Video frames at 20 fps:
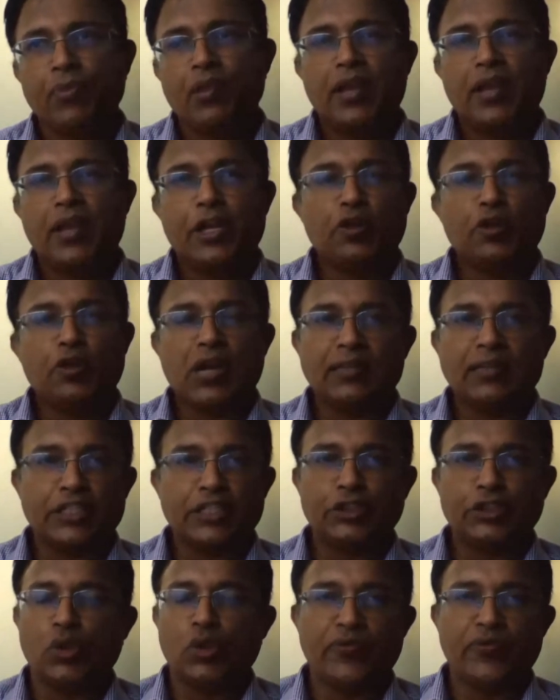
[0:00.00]
run the
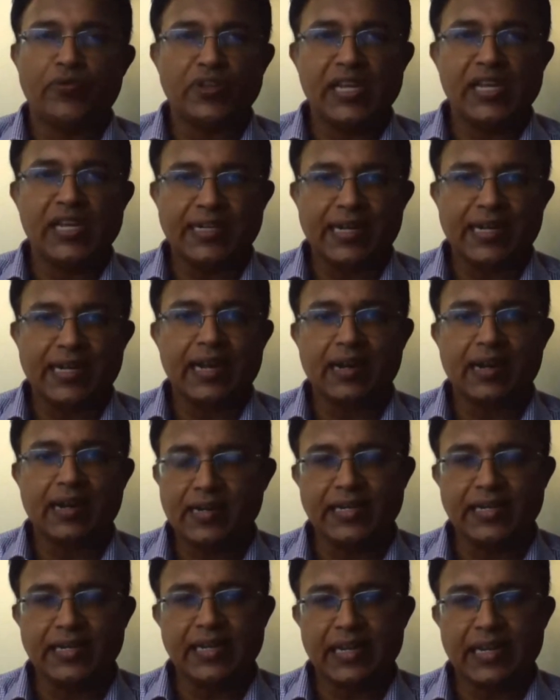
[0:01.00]
show for the entire
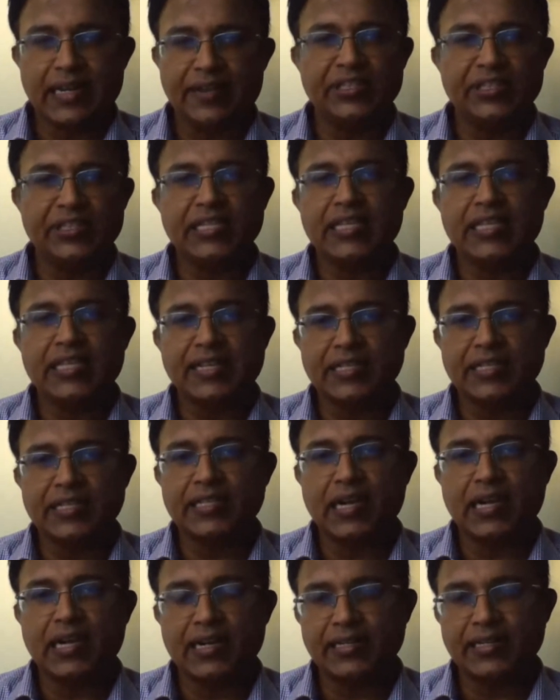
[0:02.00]
country, given the size of the
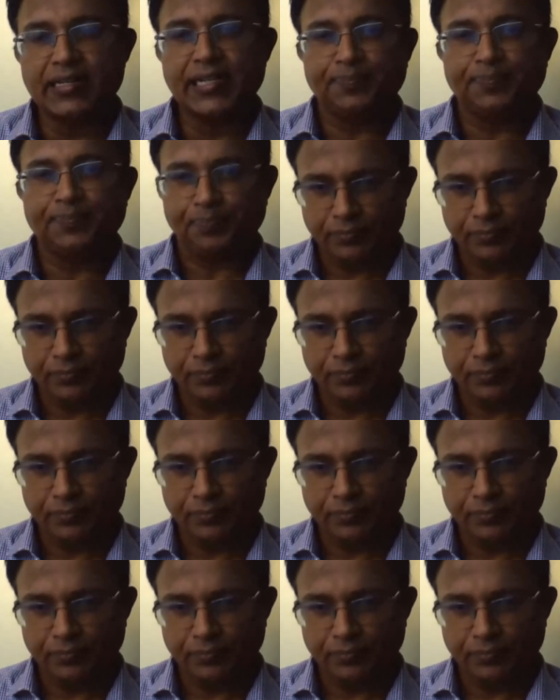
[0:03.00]
country.